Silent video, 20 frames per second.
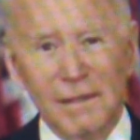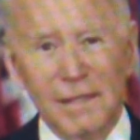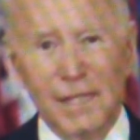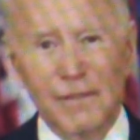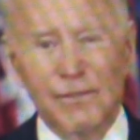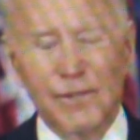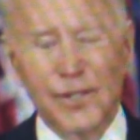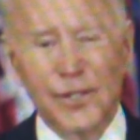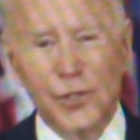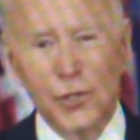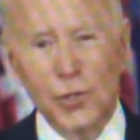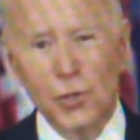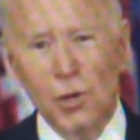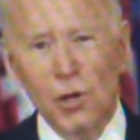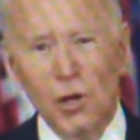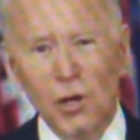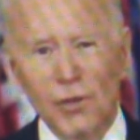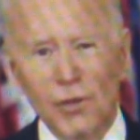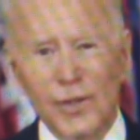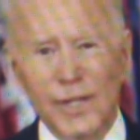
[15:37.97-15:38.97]
If we
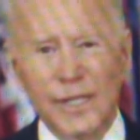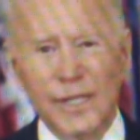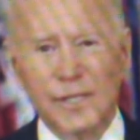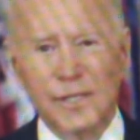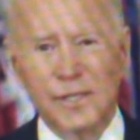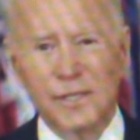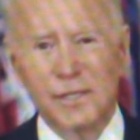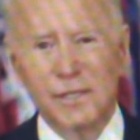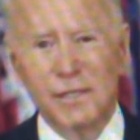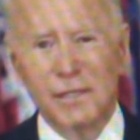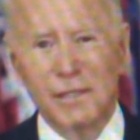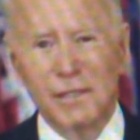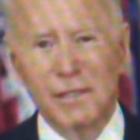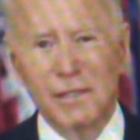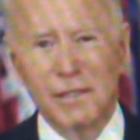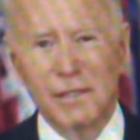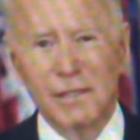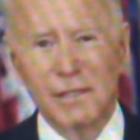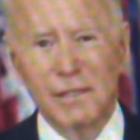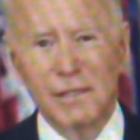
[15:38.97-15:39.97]
do all this,
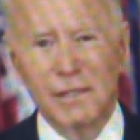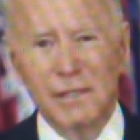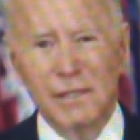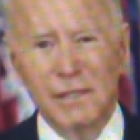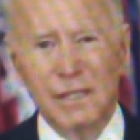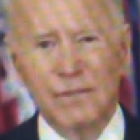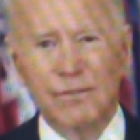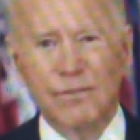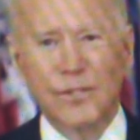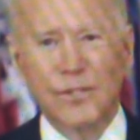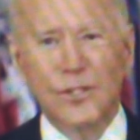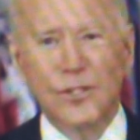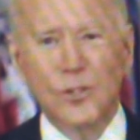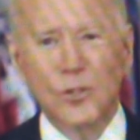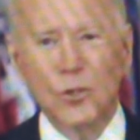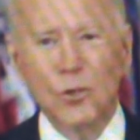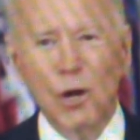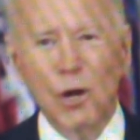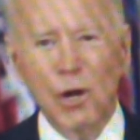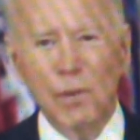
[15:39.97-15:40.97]
if we
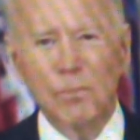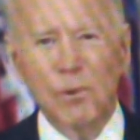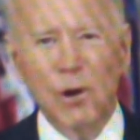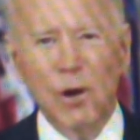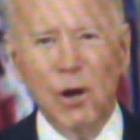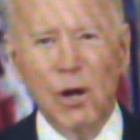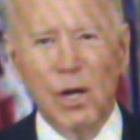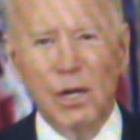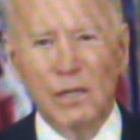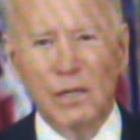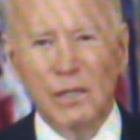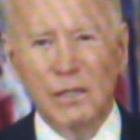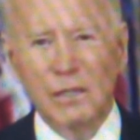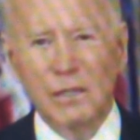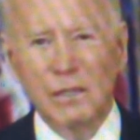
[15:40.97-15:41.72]
do our part,